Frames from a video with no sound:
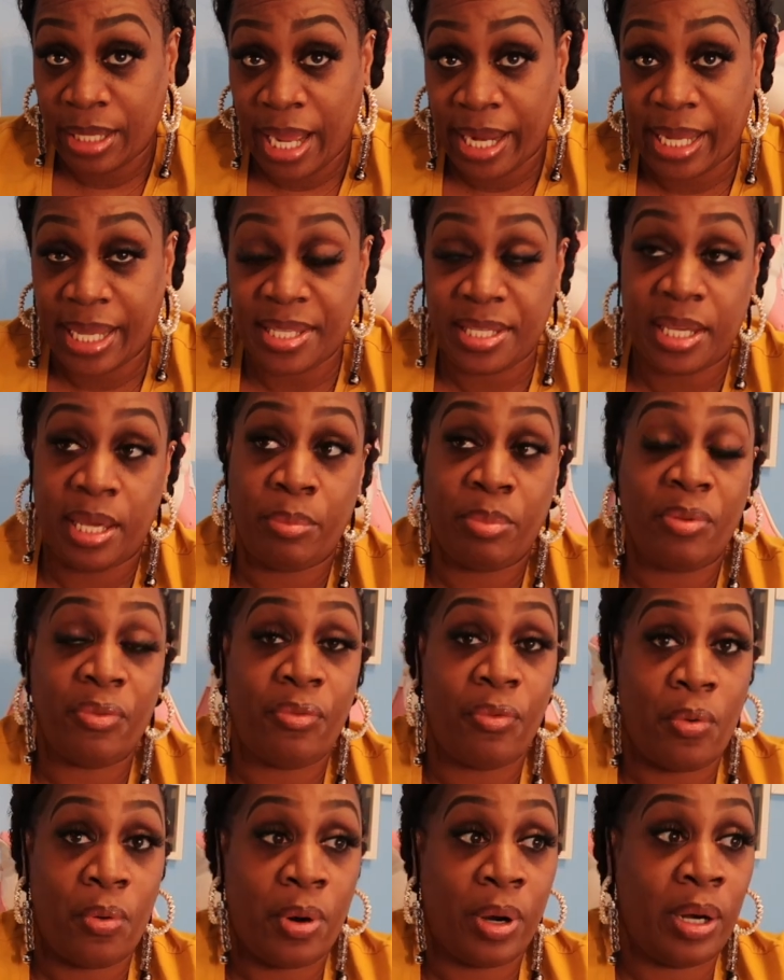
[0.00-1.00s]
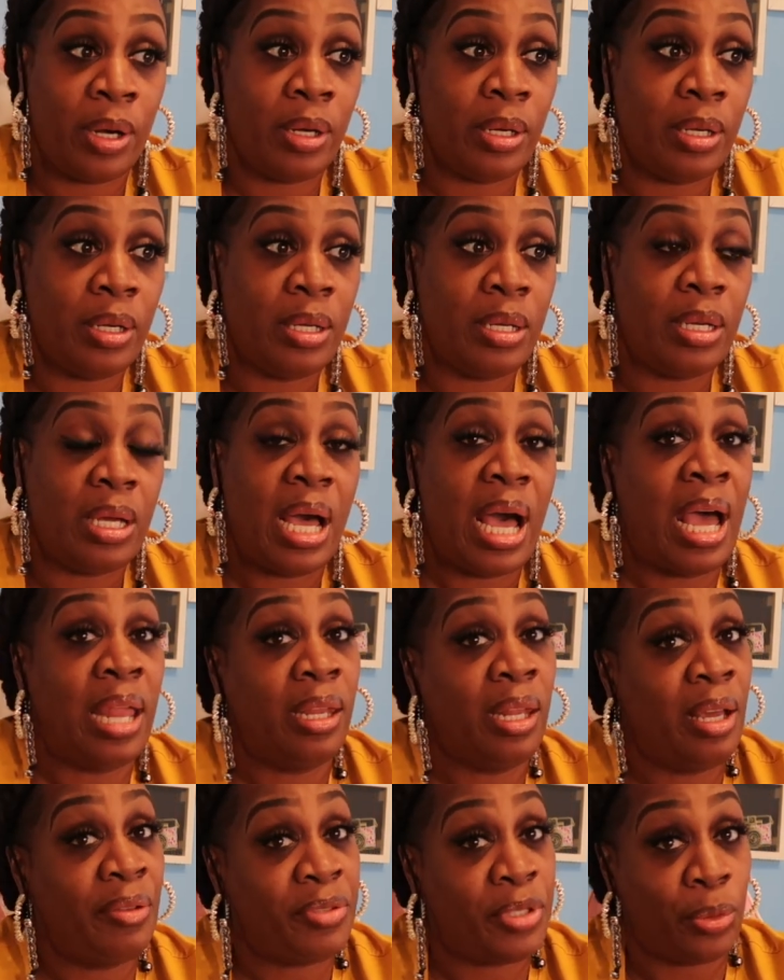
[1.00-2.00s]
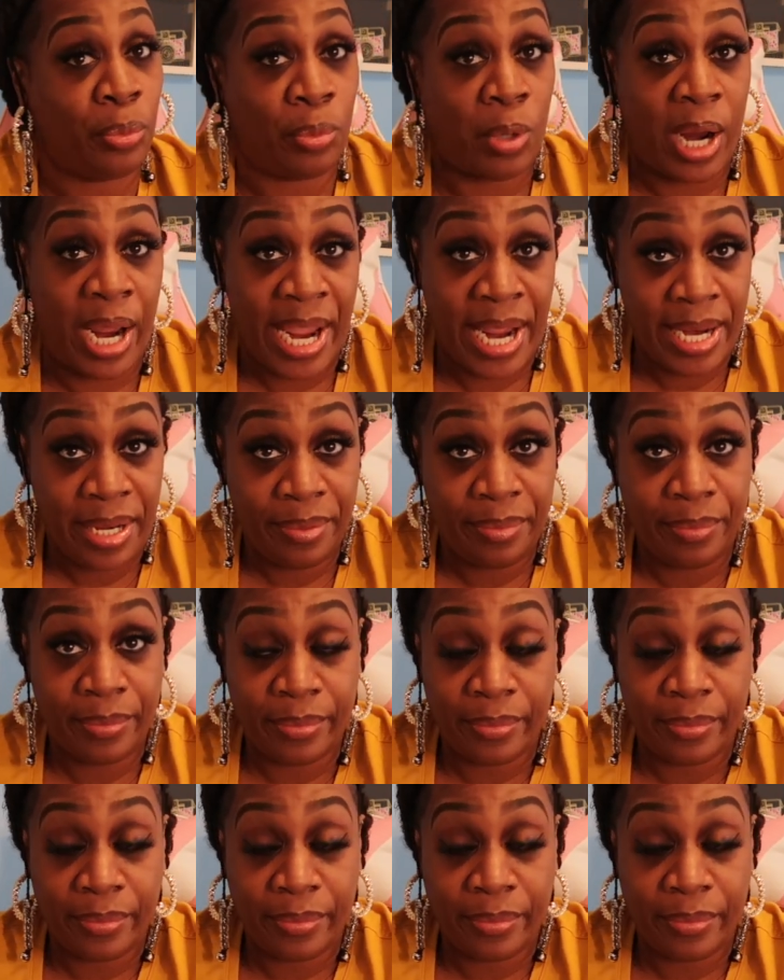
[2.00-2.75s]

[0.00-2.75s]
like I said before. I love to write.